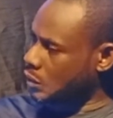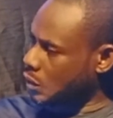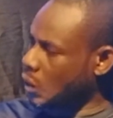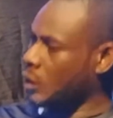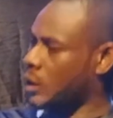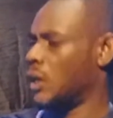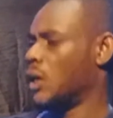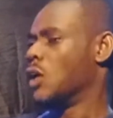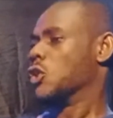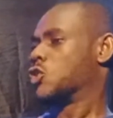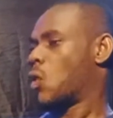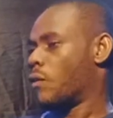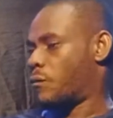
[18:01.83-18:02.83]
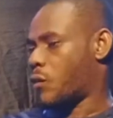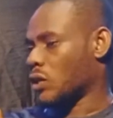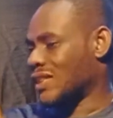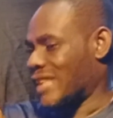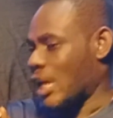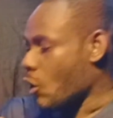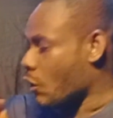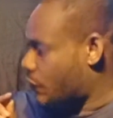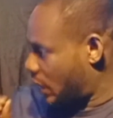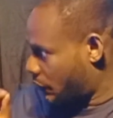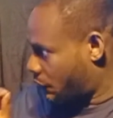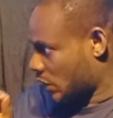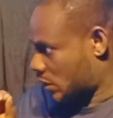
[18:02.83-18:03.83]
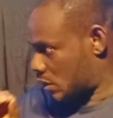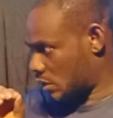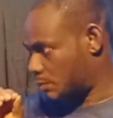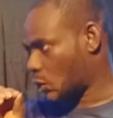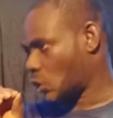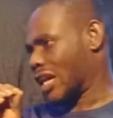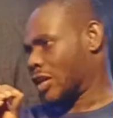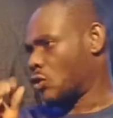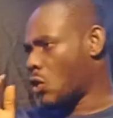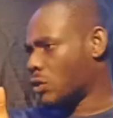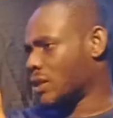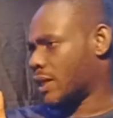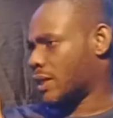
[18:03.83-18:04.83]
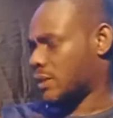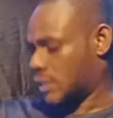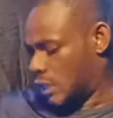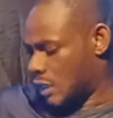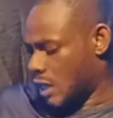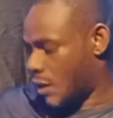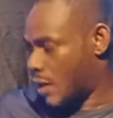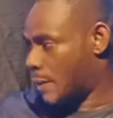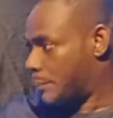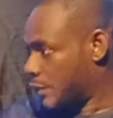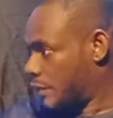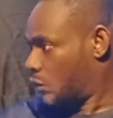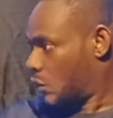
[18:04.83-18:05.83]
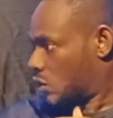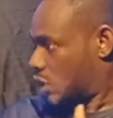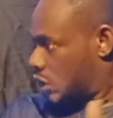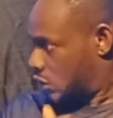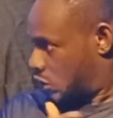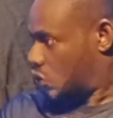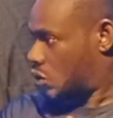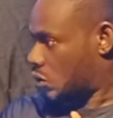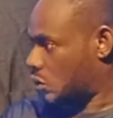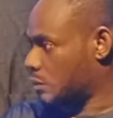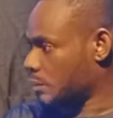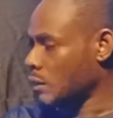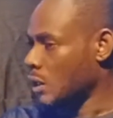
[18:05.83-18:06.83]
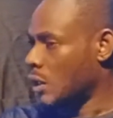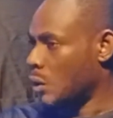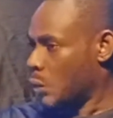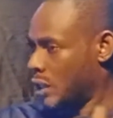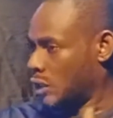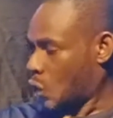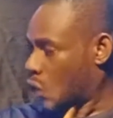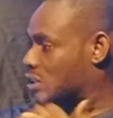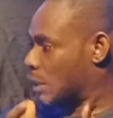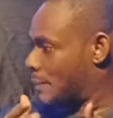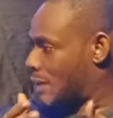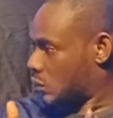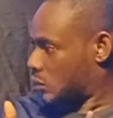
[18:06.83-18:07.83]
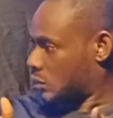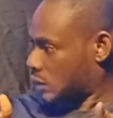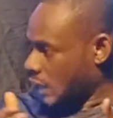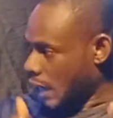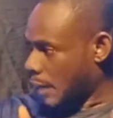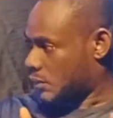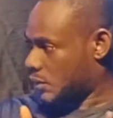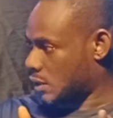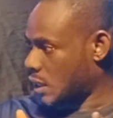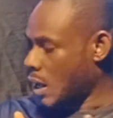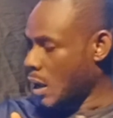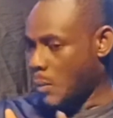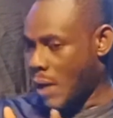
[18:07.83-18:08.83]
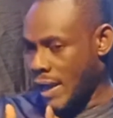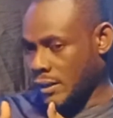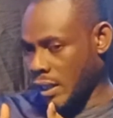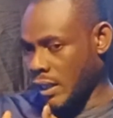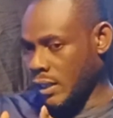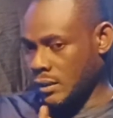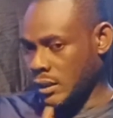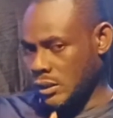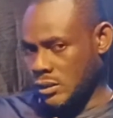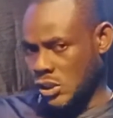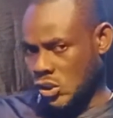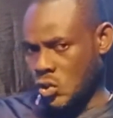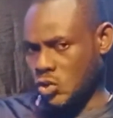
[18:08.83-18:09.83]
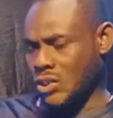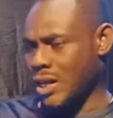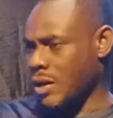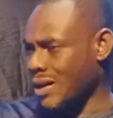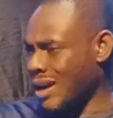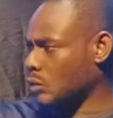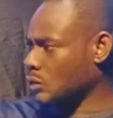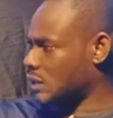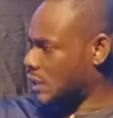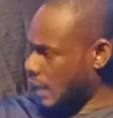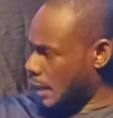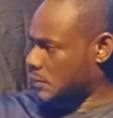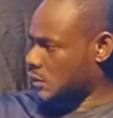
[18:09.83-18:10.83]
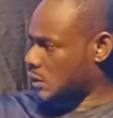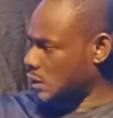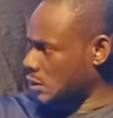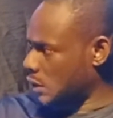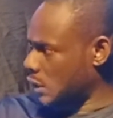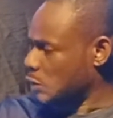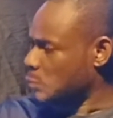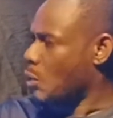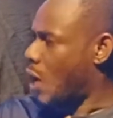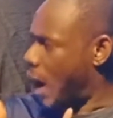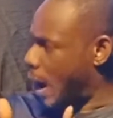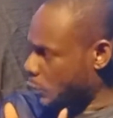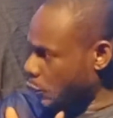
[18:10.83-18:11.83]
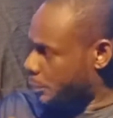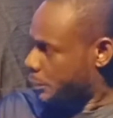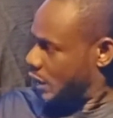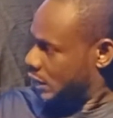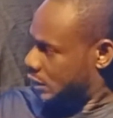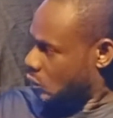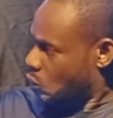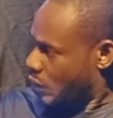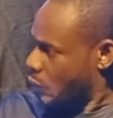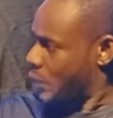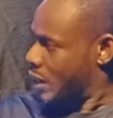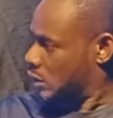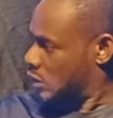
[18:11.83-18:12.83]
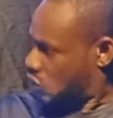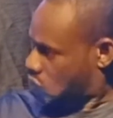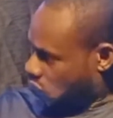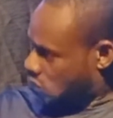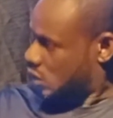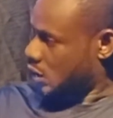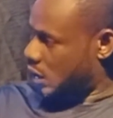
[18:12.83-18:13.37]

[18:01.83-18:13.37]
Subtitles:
Okay, so for the sake of emphasis, because I know that in our previous edition we talked about gaps, but I think the discussion around gaps is more appropriate when we are discussing